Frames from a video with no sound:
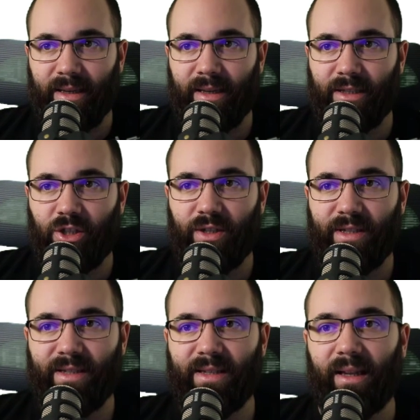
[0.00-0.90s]
is
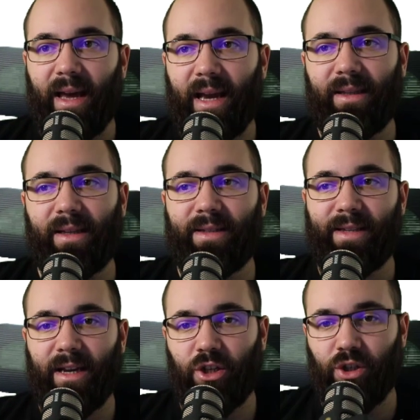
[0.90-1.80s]
just select that
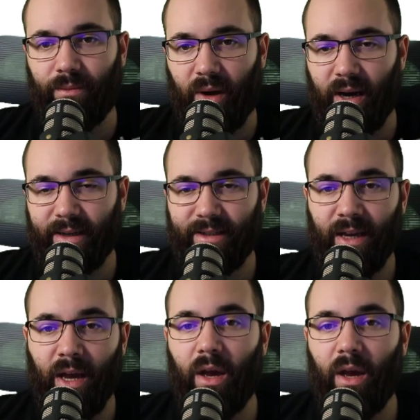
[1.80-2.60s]
section box,